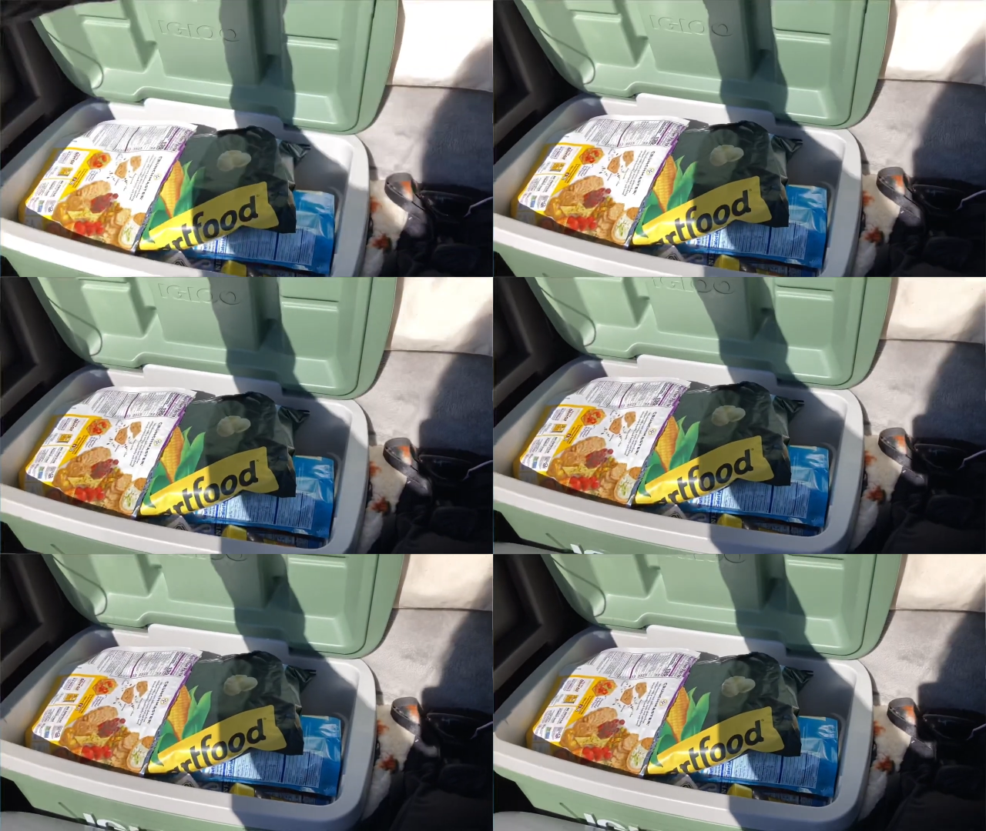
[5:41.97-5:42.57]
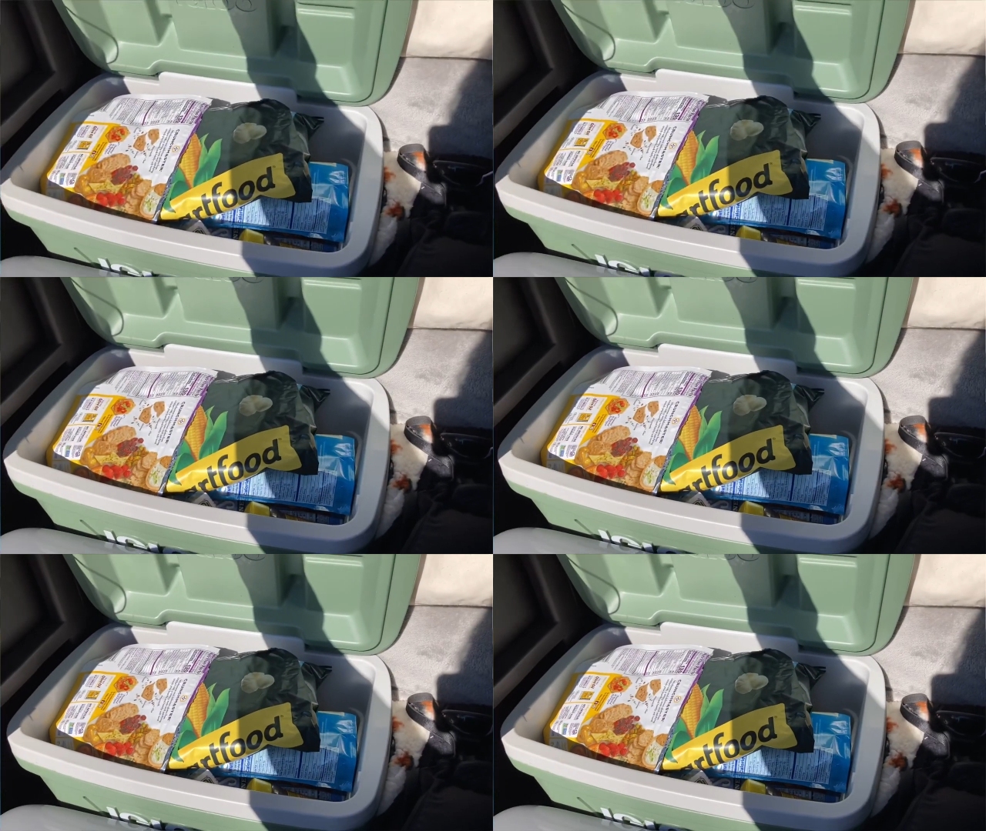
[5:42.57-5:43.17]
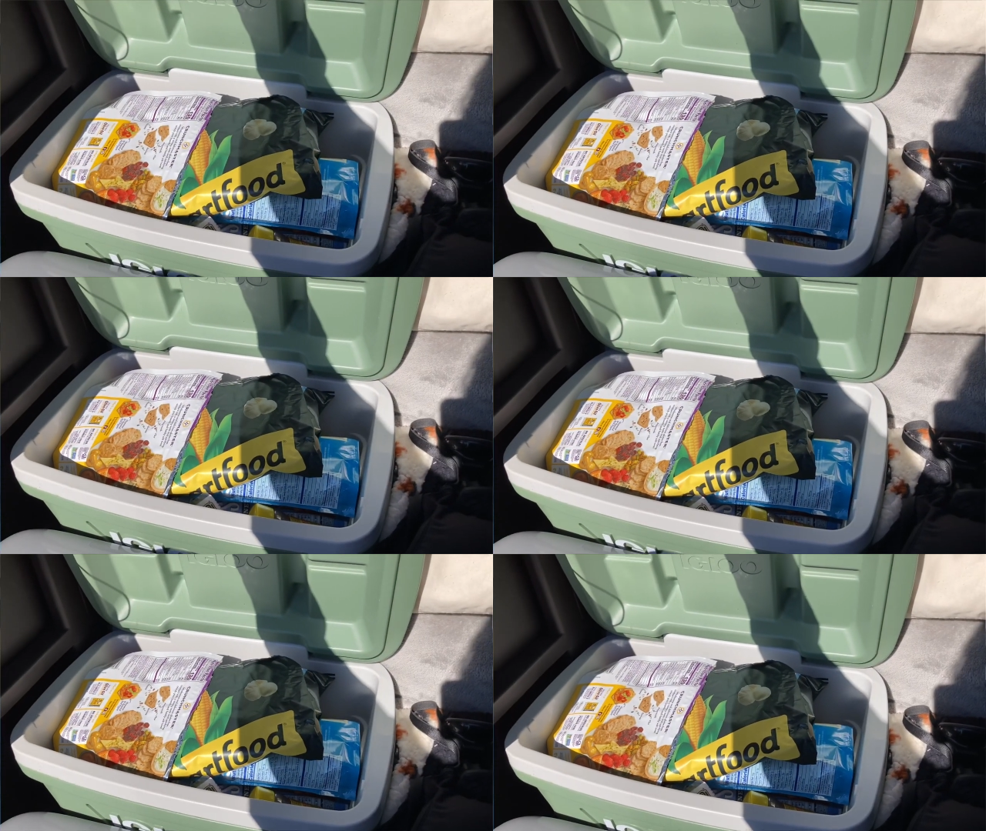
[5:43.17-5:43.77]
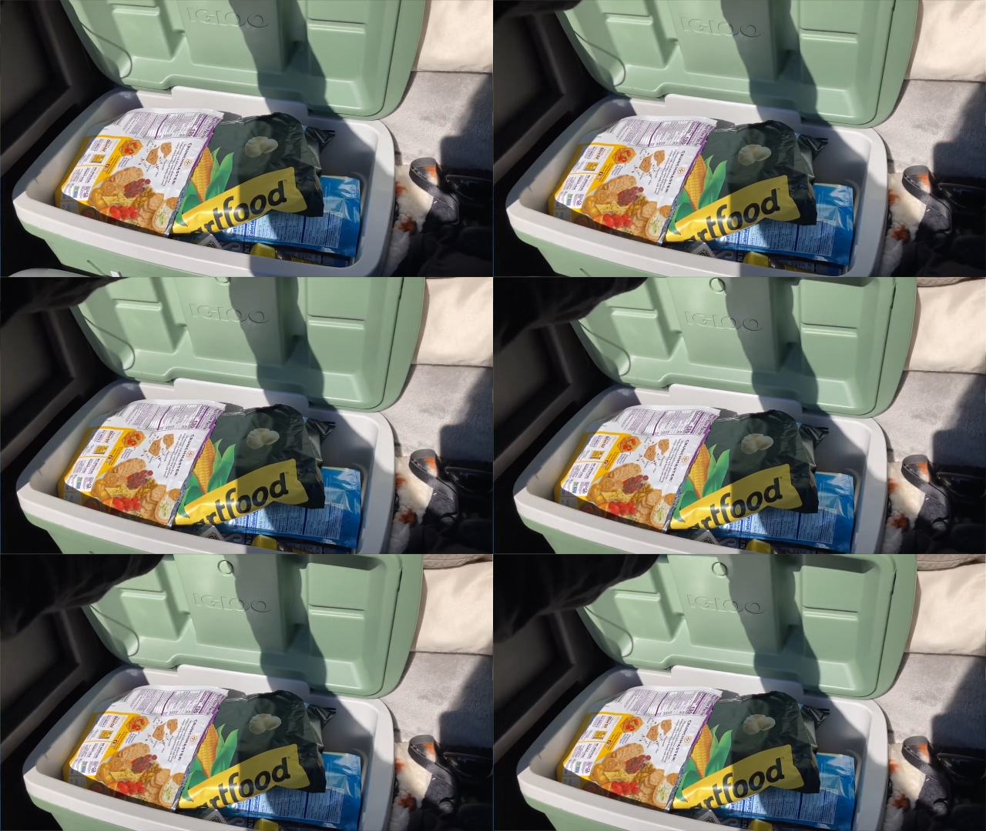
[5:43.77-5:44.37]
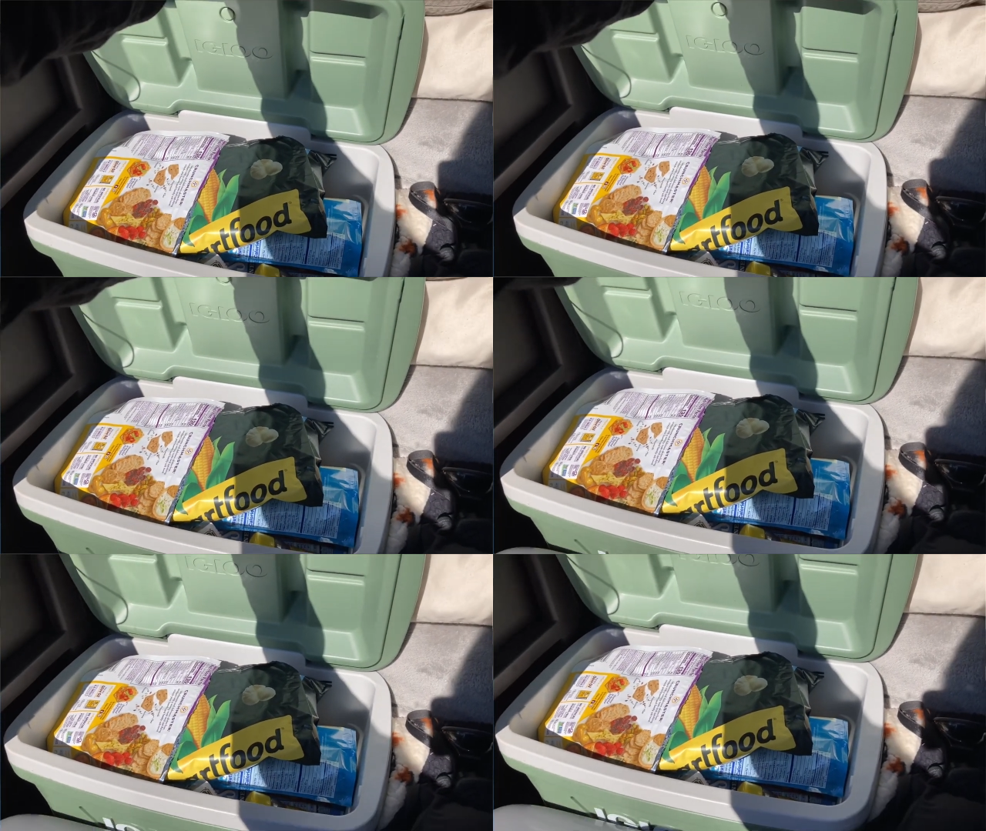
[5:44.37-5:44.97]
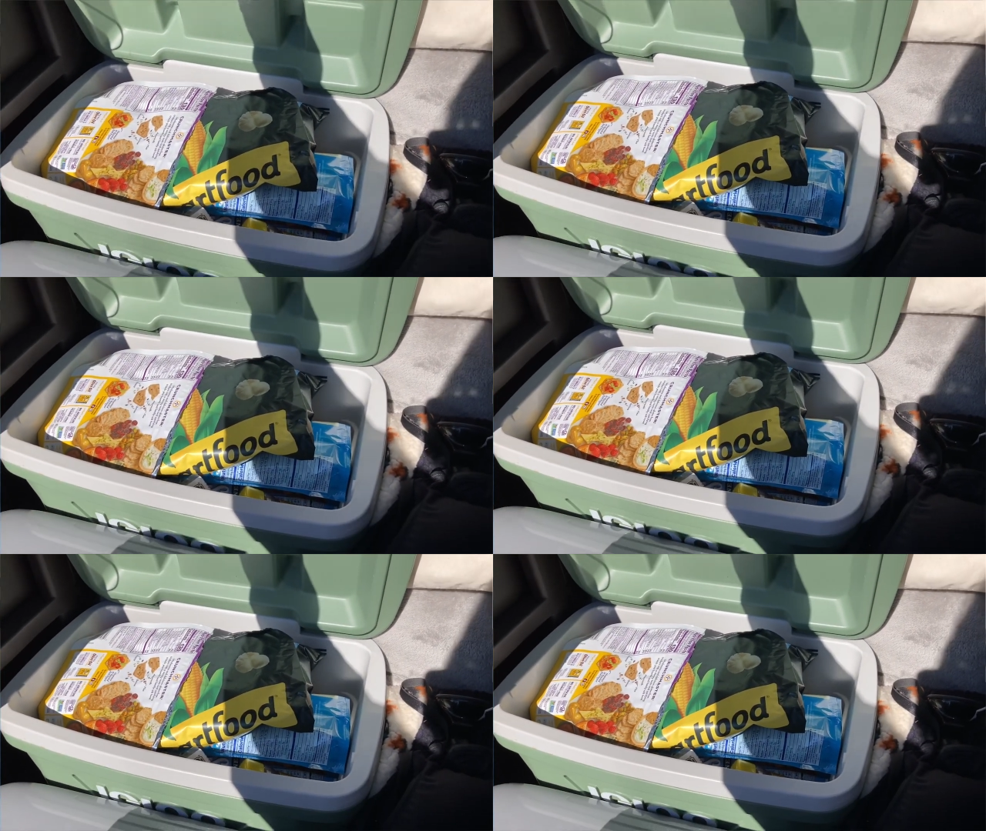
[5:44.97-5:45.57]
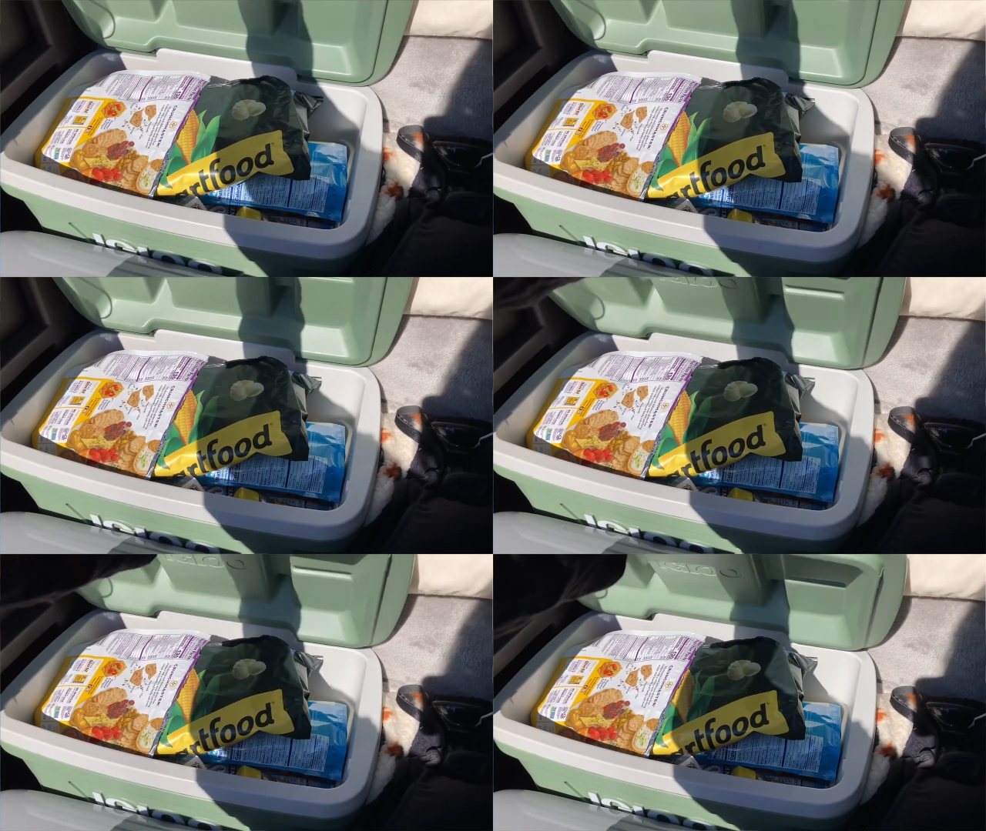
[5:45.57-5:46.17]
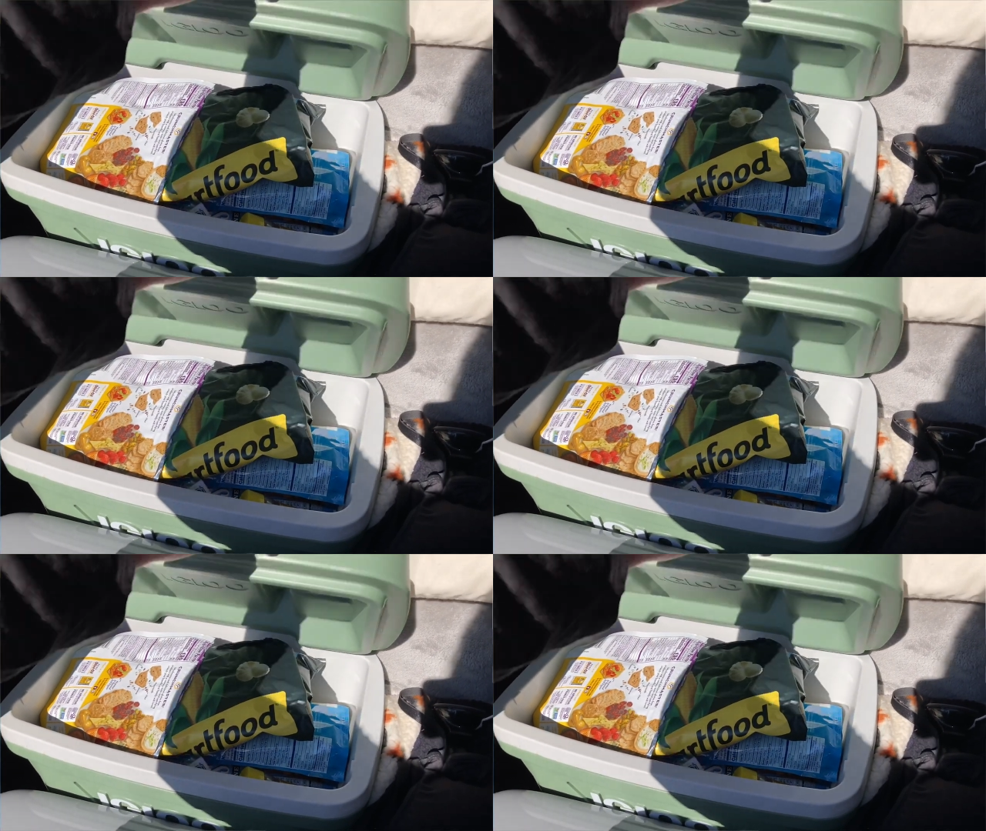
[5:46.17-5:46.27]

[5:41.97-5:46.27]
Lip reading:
Nobody's mouth can be seen.